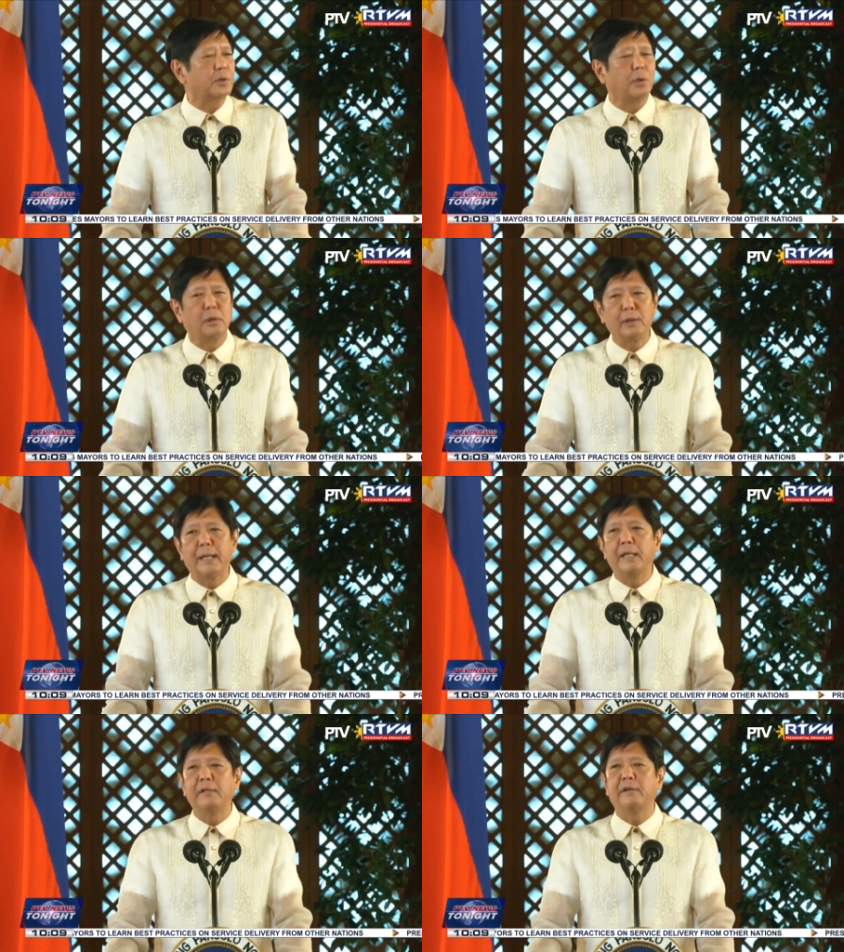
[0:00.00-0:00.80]
all
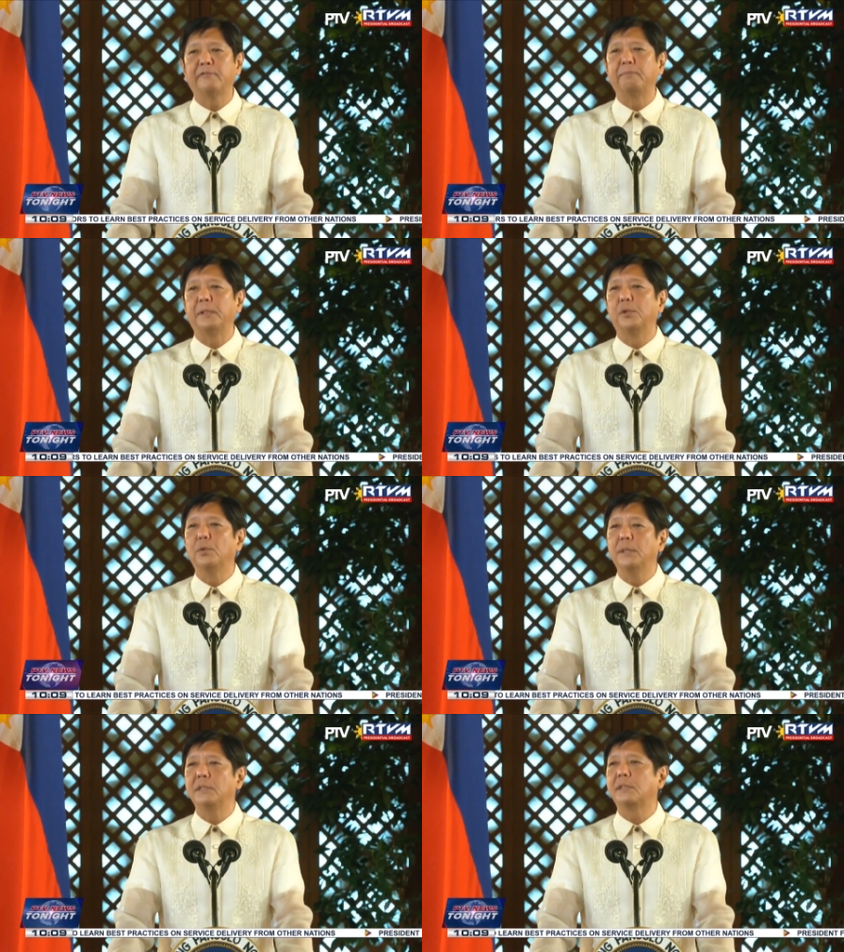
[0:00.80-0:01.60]
AFP
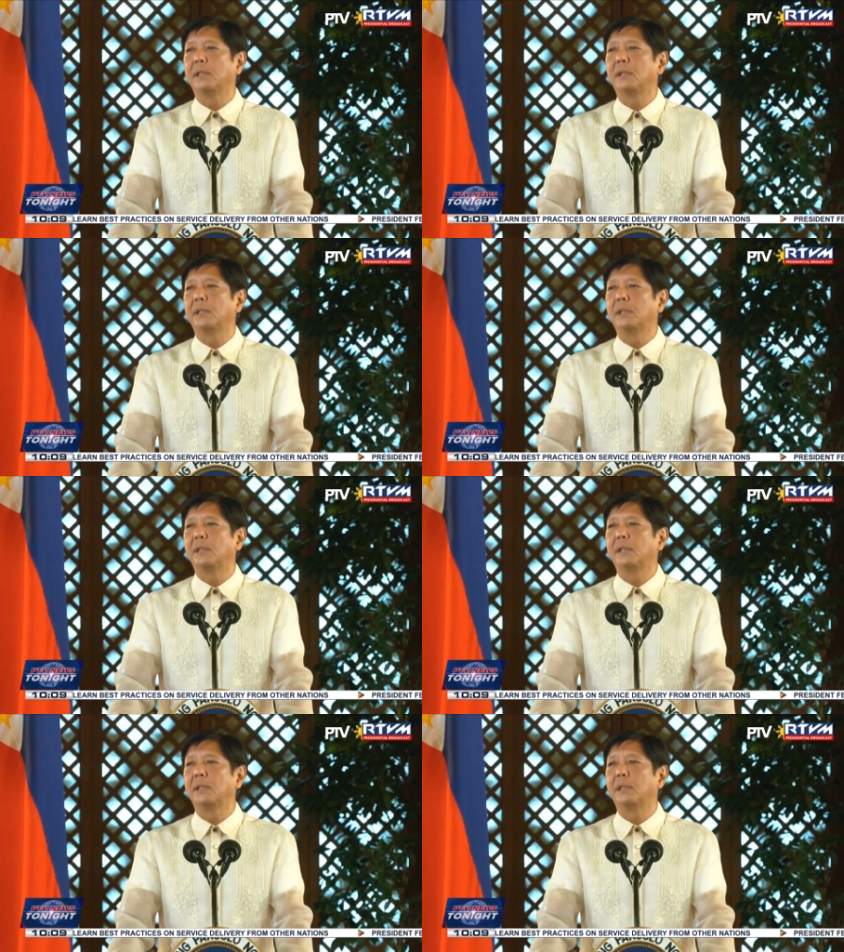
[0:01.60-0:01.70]
units and